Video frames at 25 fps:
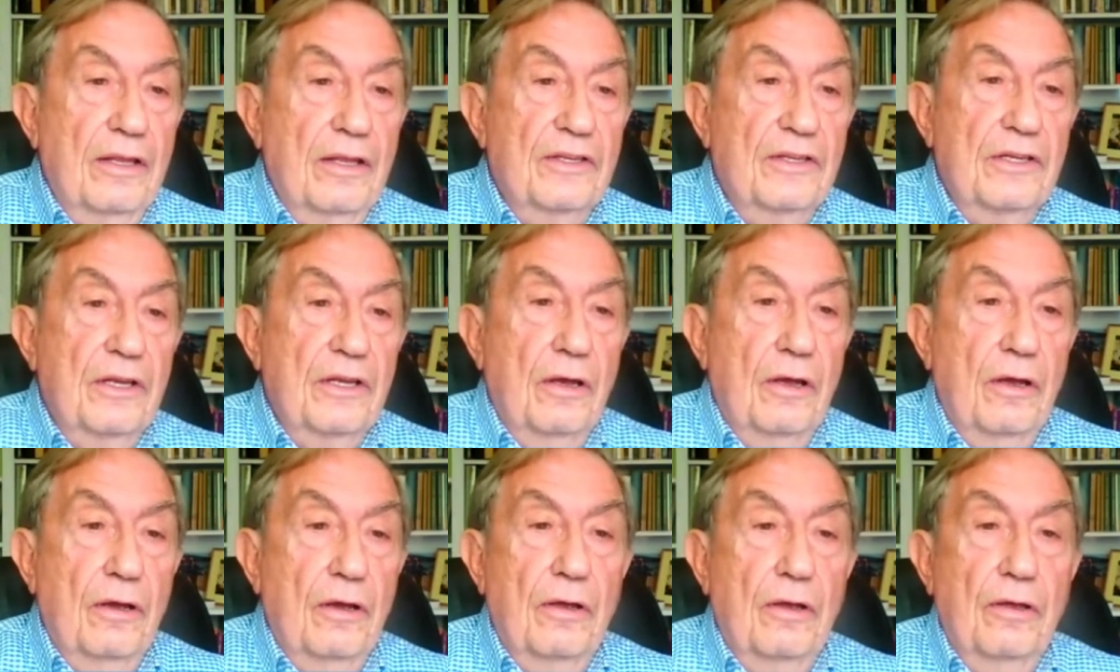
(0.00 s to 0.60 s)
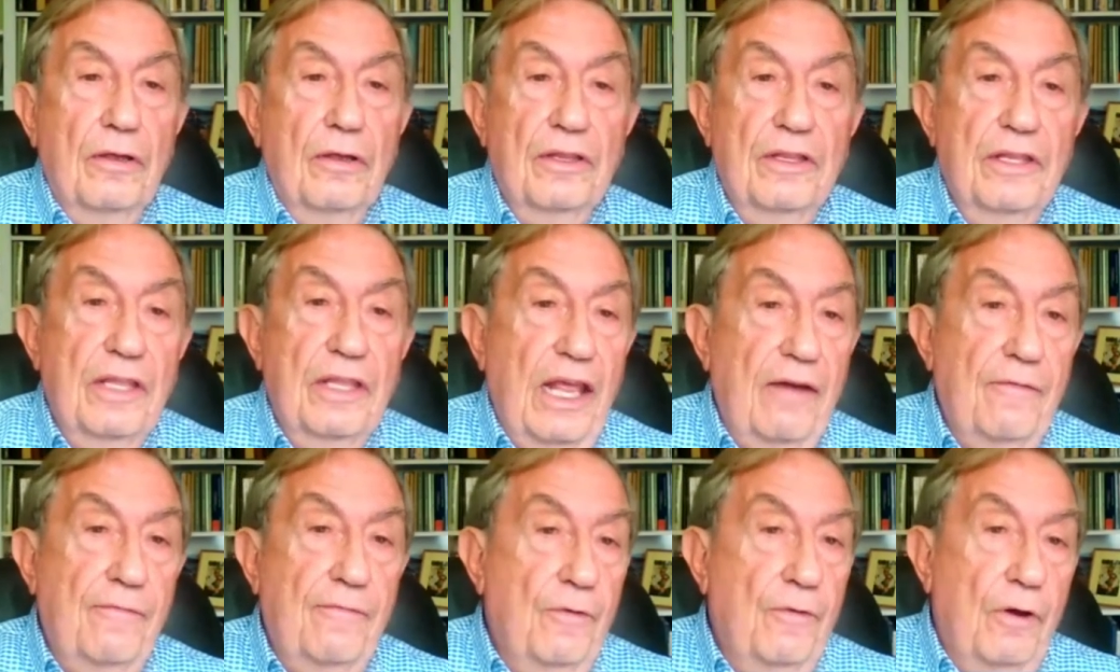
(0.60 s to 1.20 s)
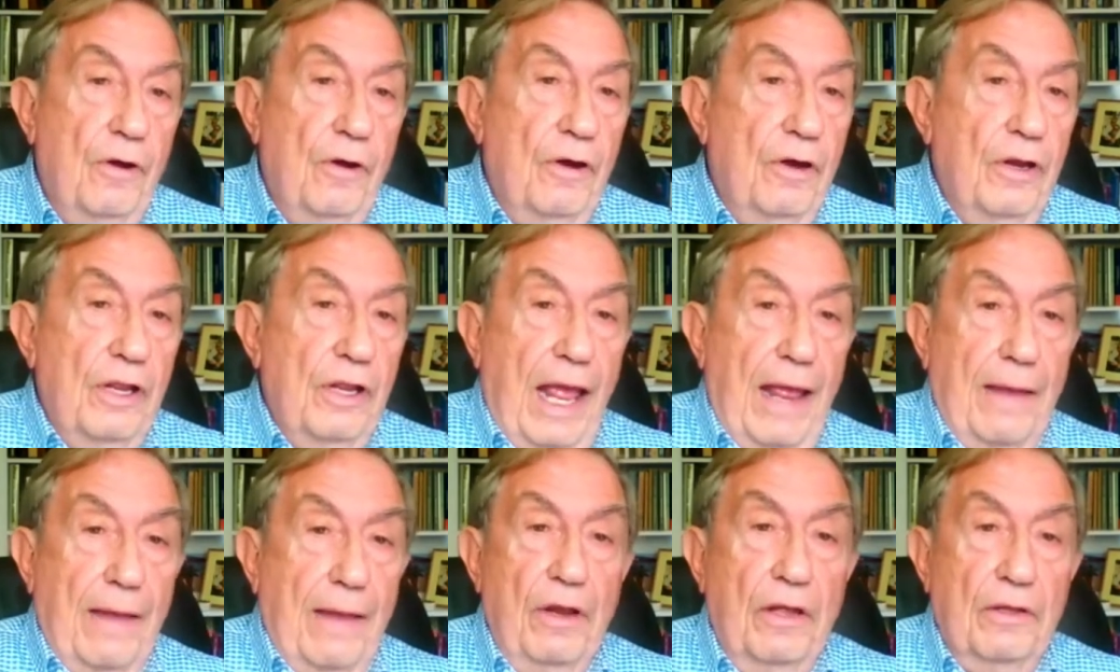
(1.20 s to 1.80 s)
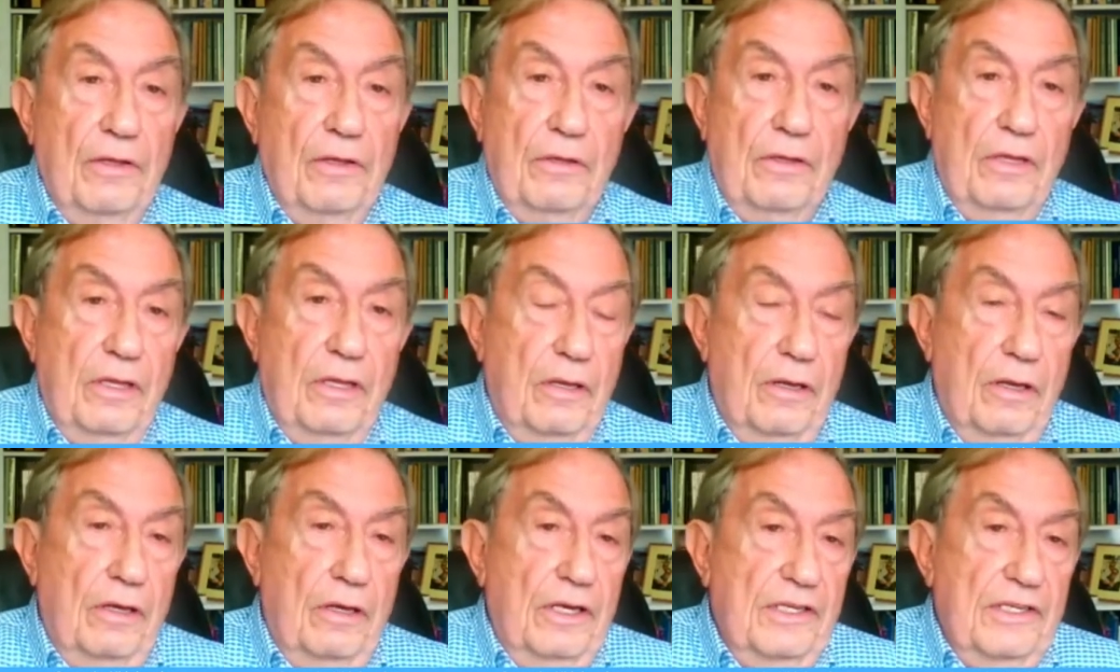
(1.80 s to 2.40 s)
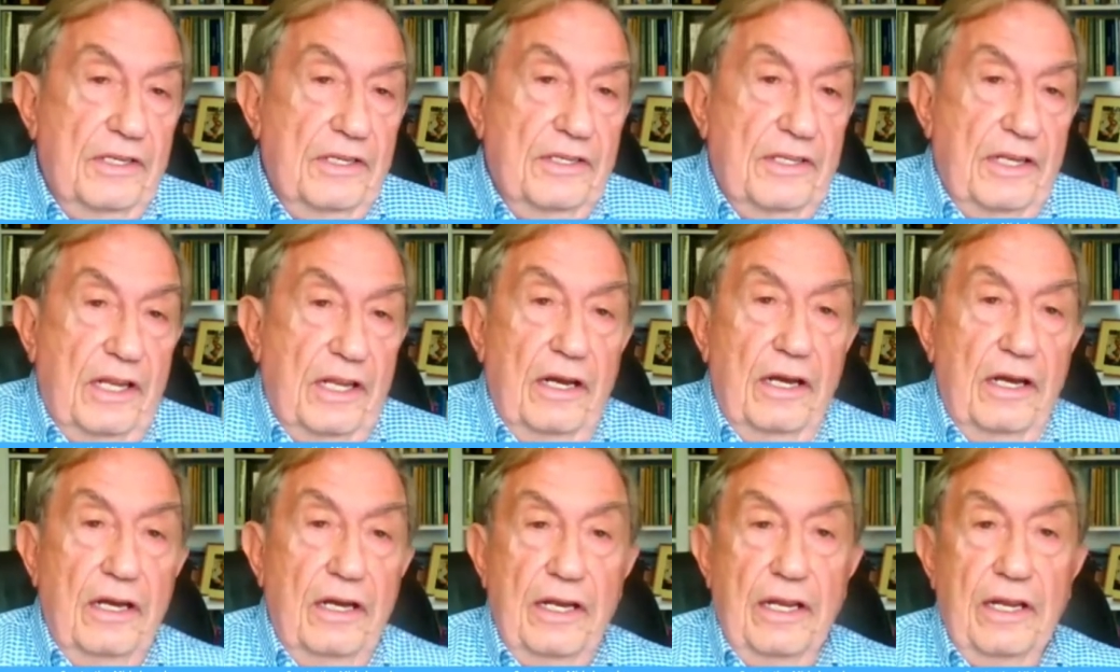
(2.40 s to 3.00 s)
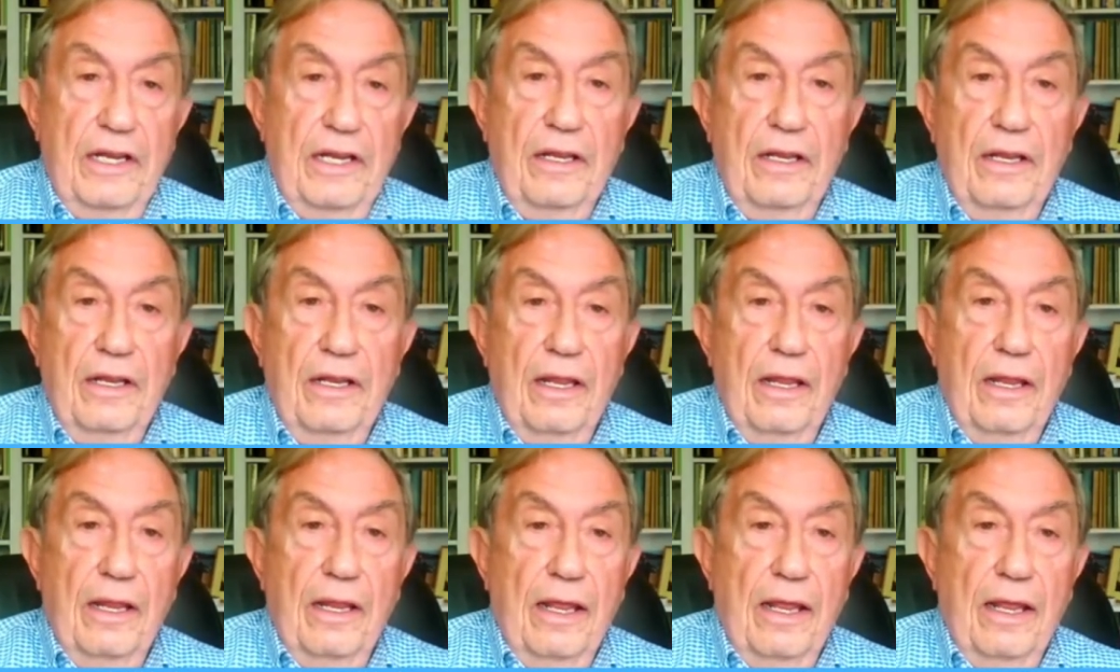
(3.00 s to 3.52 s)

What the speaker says: So therefore, I'm not necessarily